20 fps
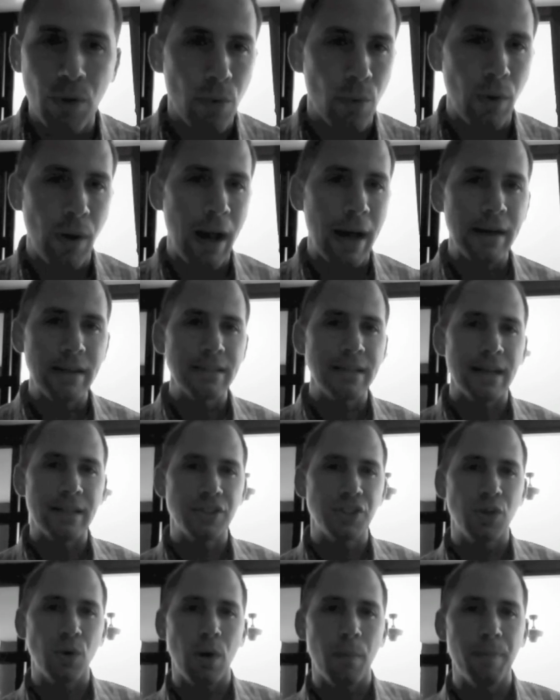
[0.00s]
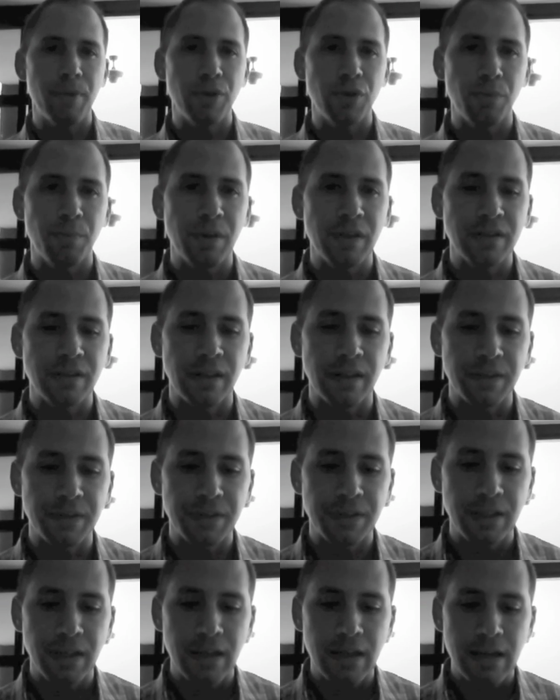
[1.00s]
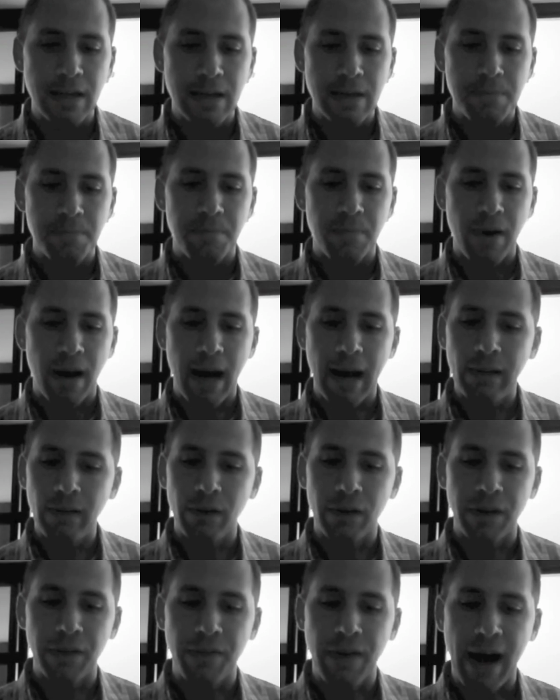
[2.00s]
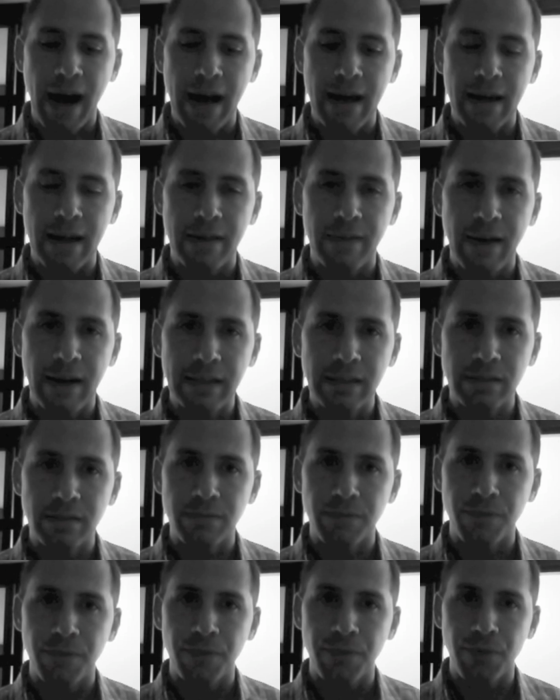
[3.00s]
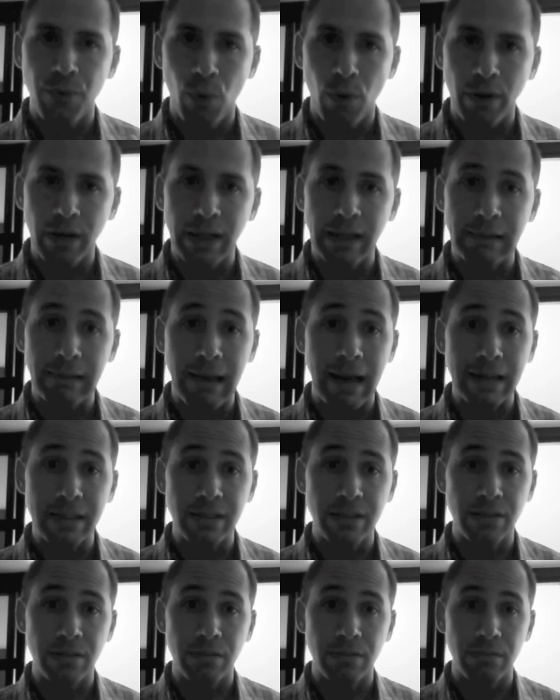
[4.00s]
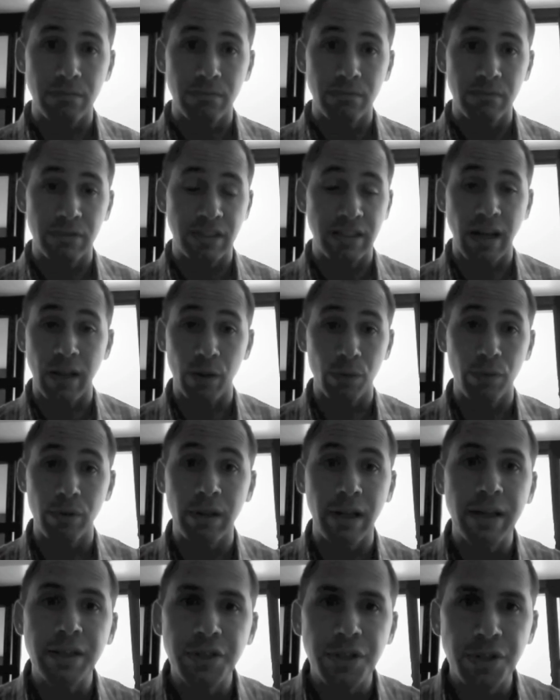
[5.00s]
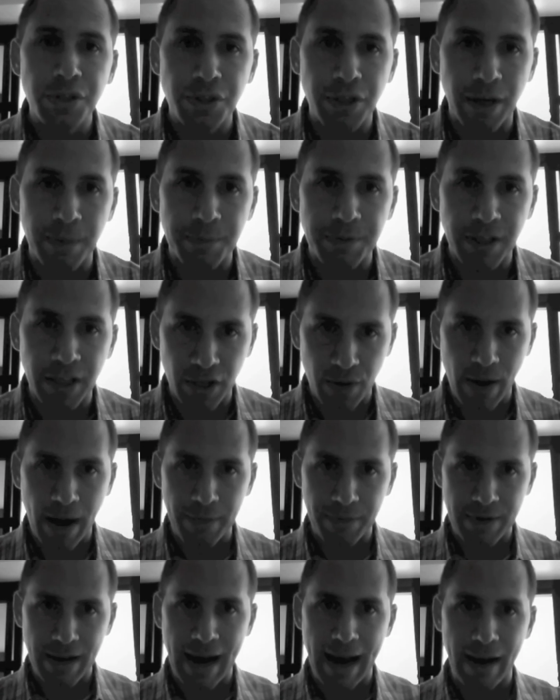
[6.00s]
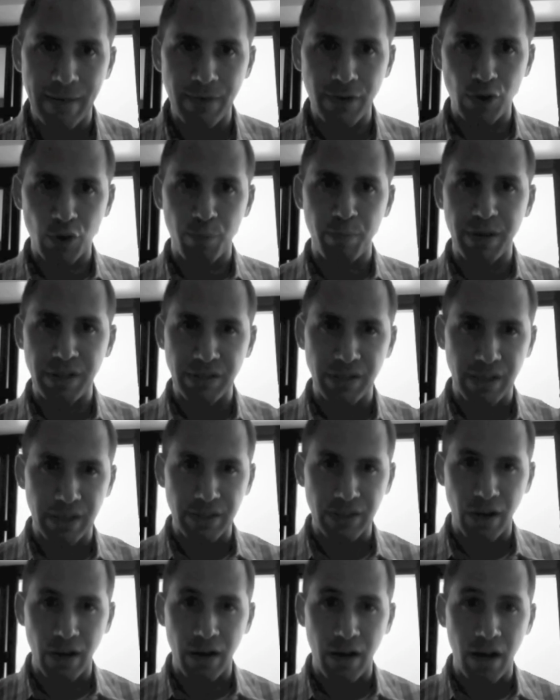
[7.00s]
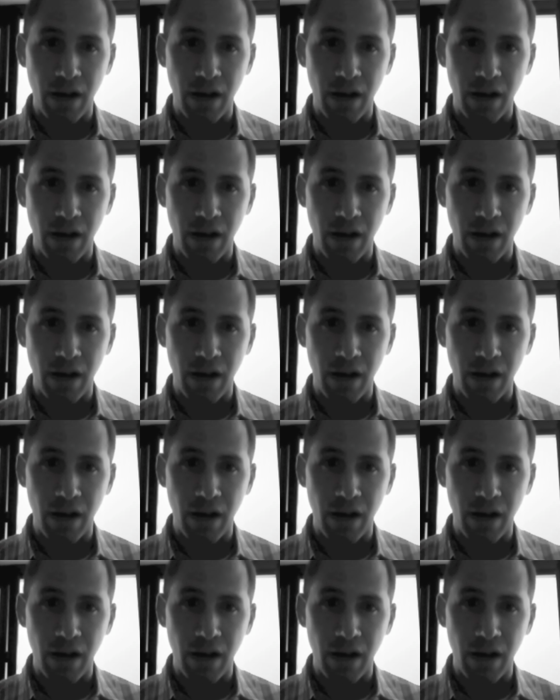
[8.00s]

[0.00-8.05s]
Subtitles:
Well, how does that show up in your business? I look at that, and that's 40 less seller relationships that you have to have in your business on